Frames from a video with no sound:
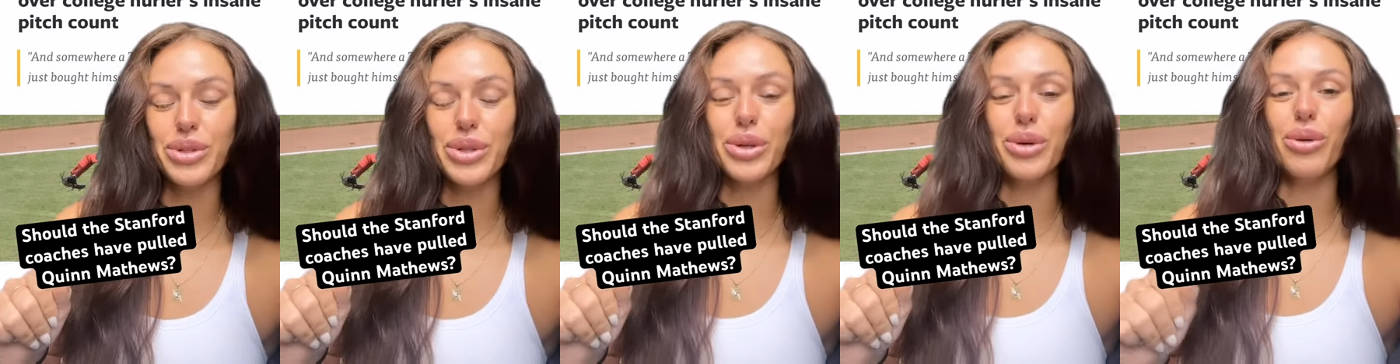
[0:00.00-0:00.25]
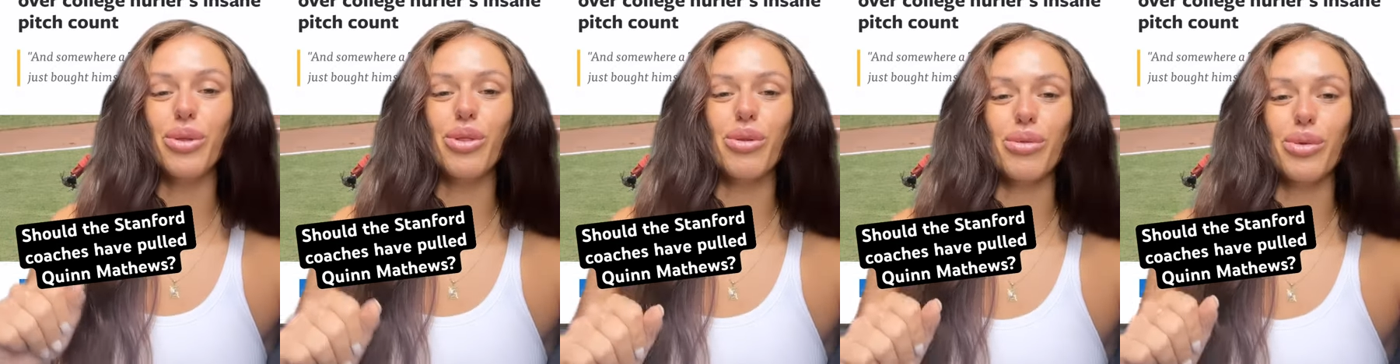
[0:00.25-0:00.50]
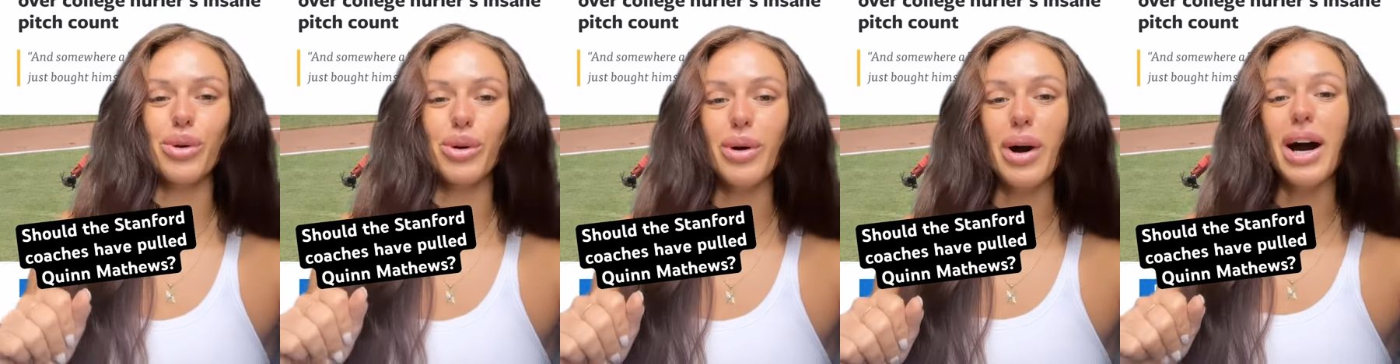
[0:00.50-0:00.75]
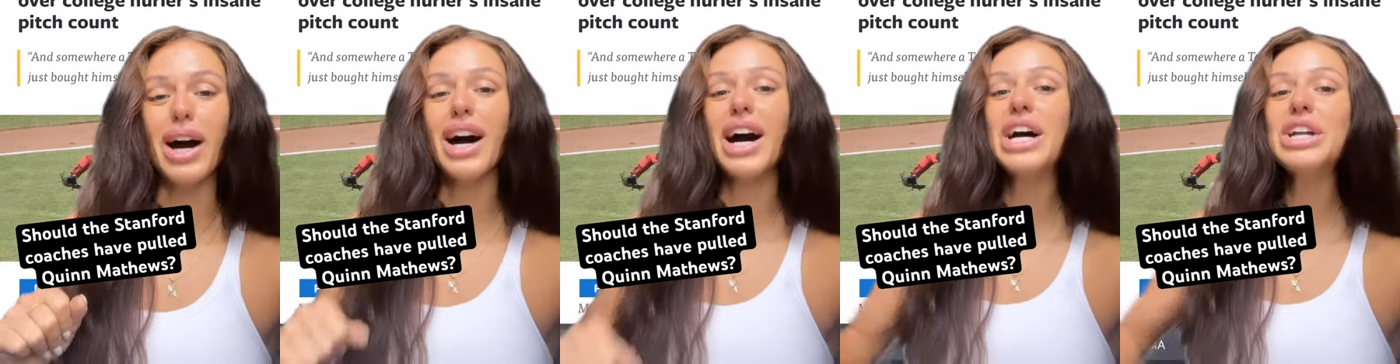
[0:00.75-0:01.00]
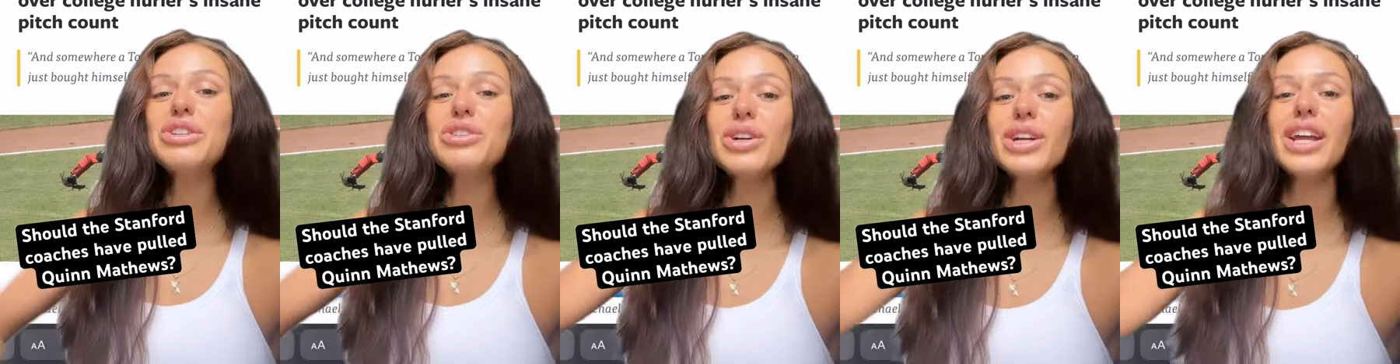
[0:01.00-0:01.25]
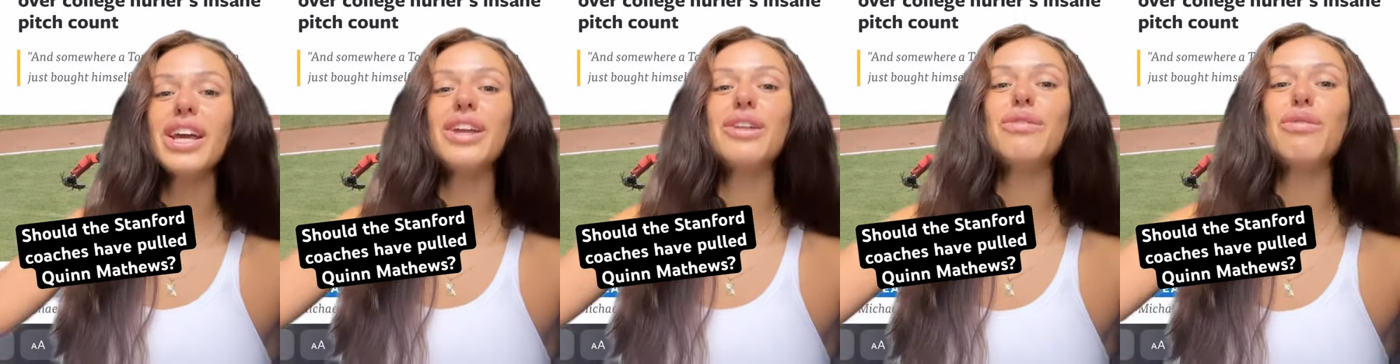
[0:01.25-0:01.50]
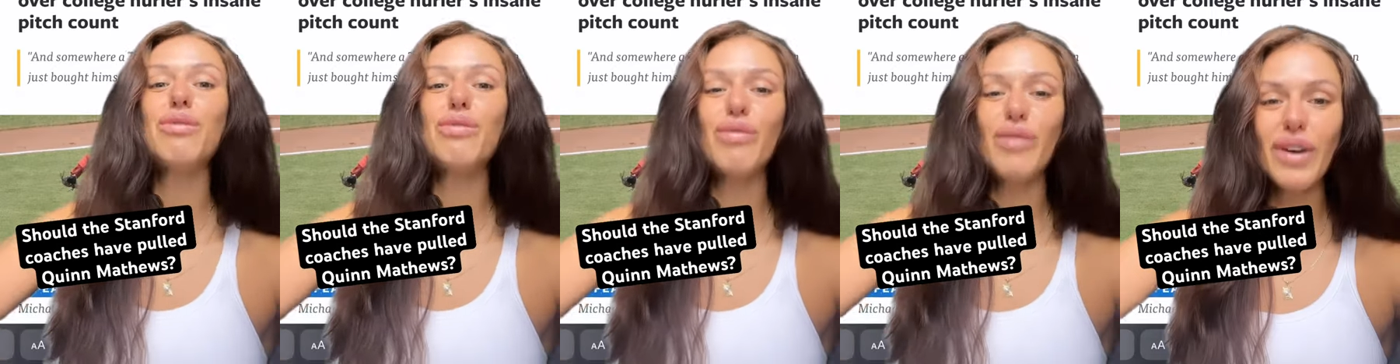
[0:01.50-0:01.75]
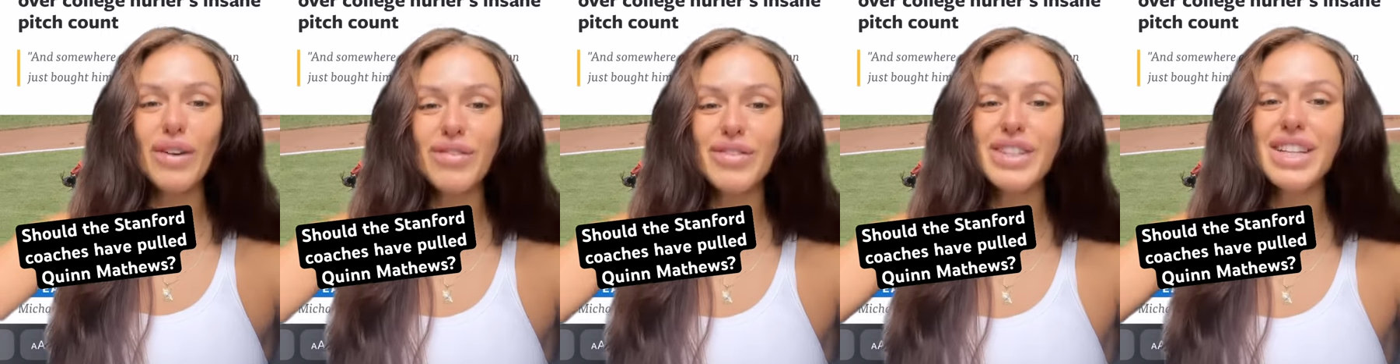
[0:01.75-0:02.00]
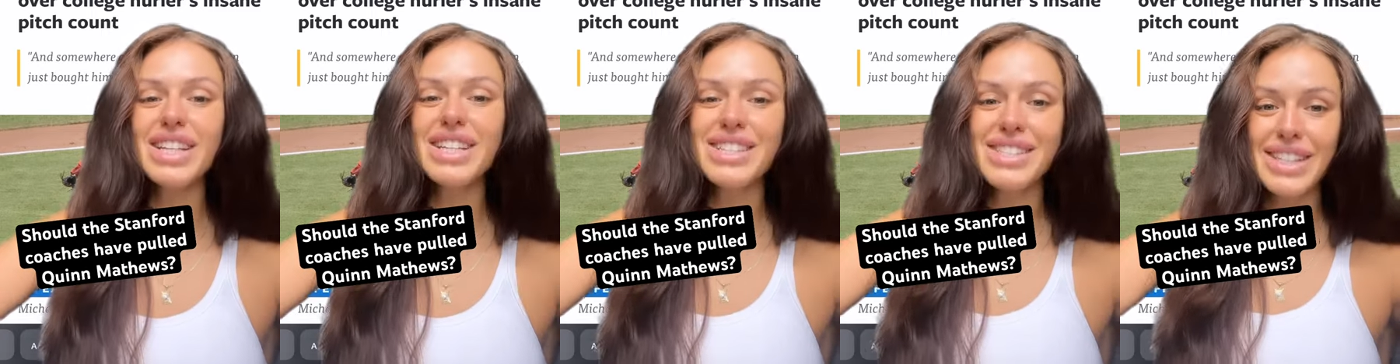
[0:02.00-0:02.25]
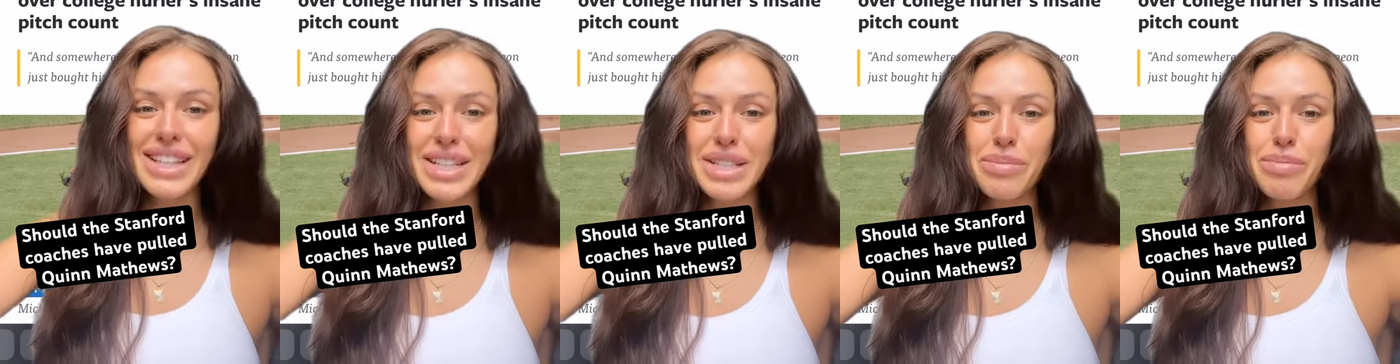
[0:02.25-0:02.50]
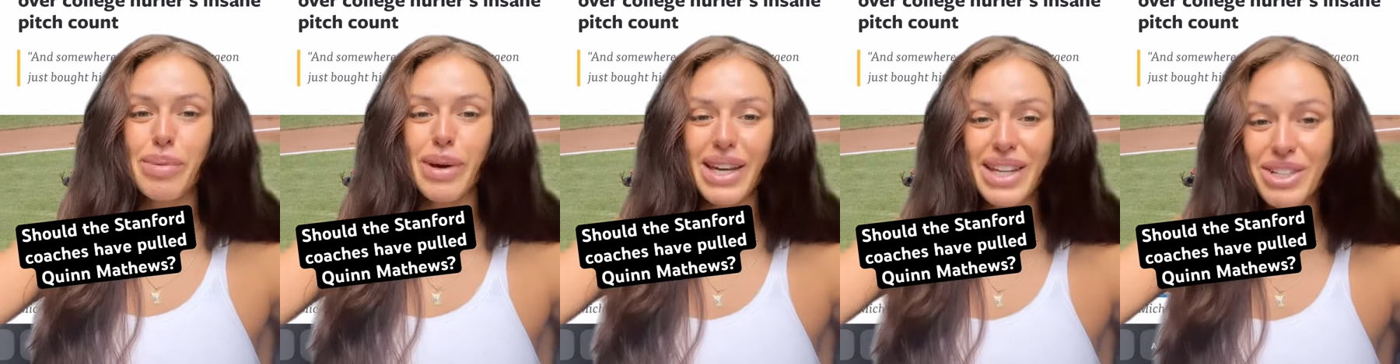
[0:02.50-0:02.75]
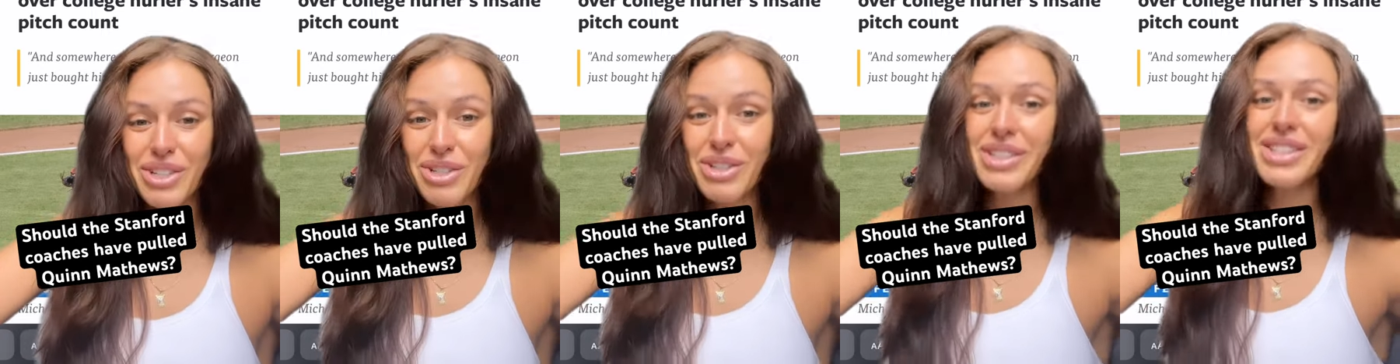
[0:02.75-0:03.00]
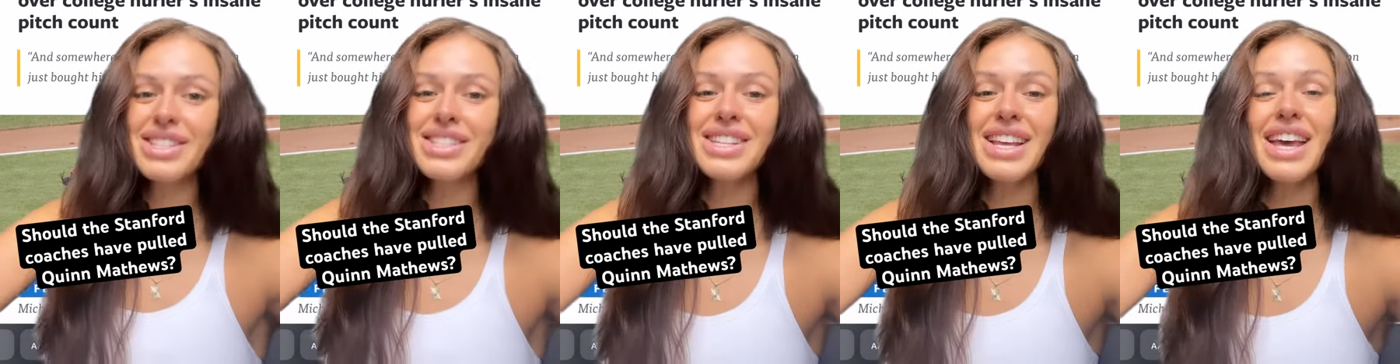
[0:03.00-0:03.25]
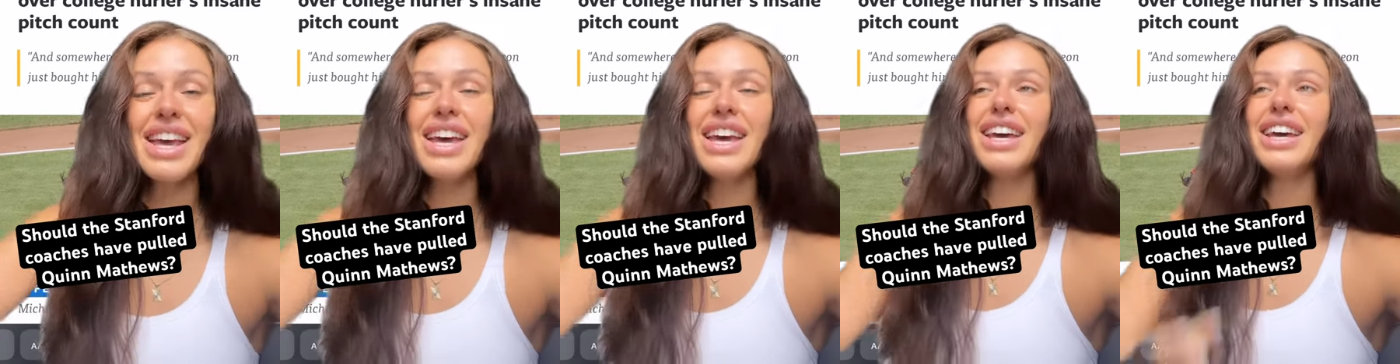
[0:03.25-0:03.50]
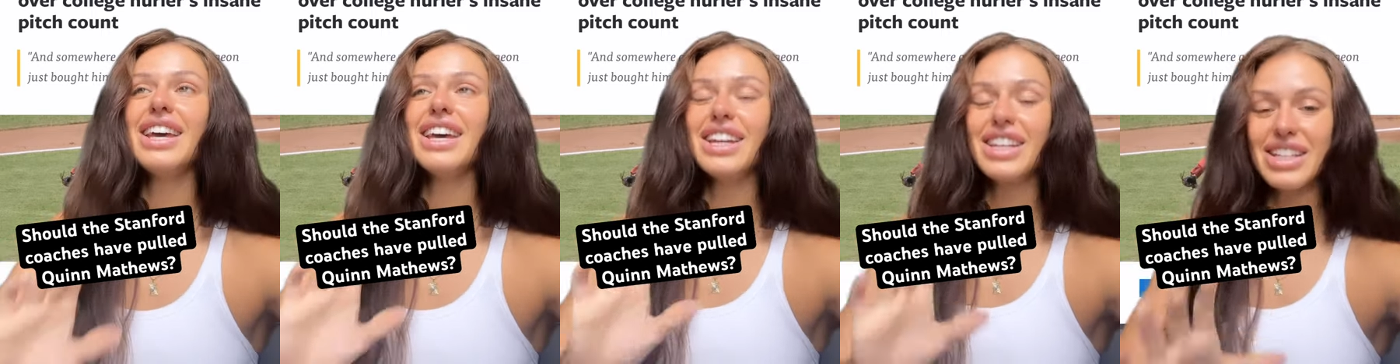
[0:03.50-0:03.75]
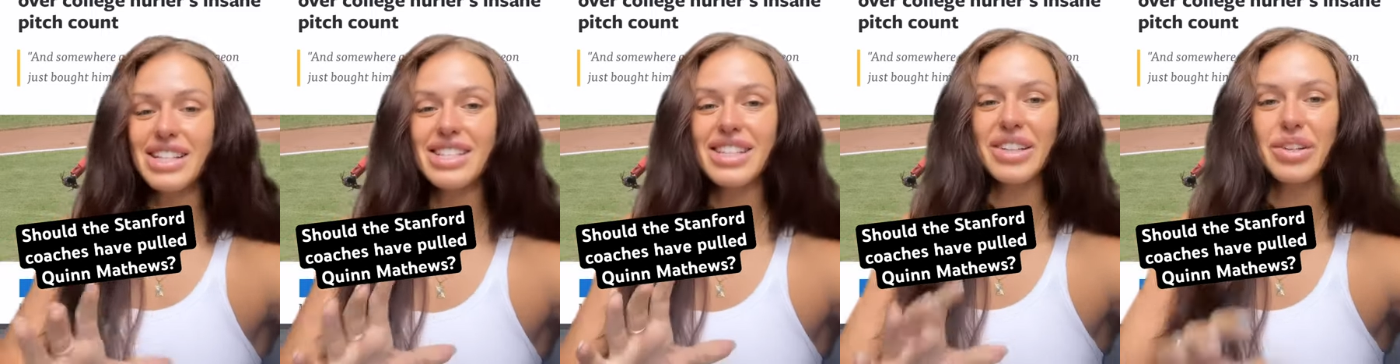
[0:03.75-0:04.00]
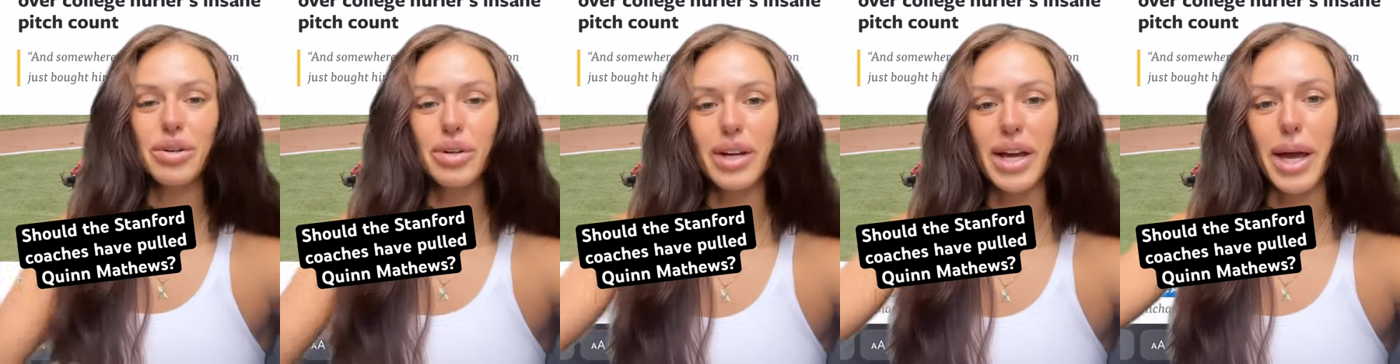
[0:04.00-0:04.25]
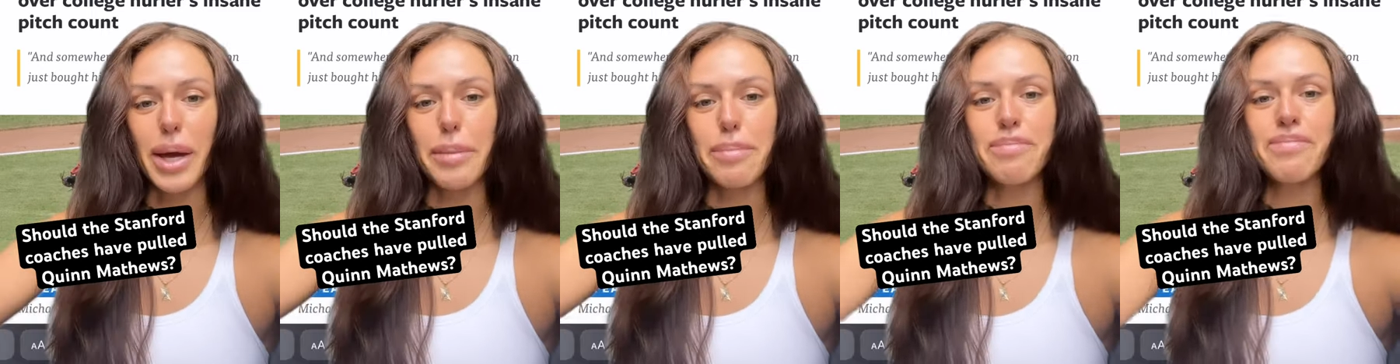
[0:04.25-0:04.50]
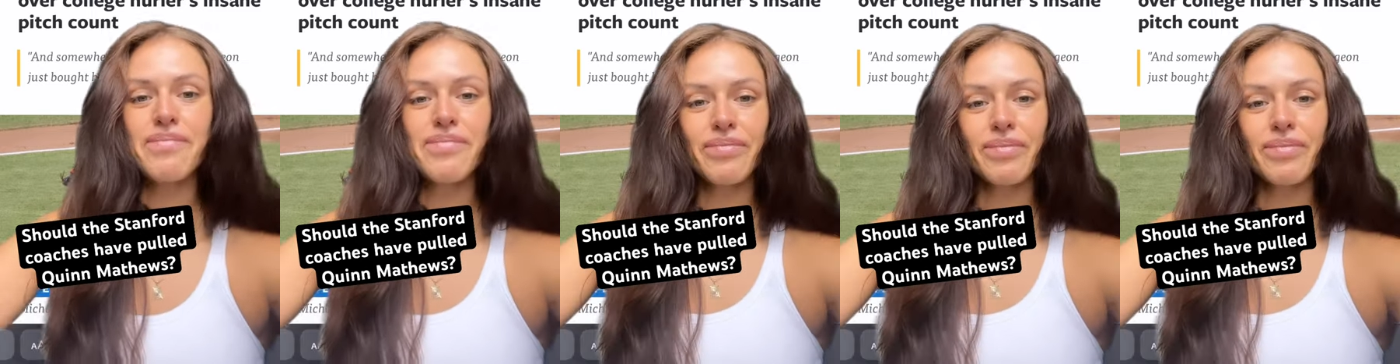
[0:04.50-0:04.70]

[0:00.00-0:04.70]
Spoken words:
who threw 156 pitches in a single game.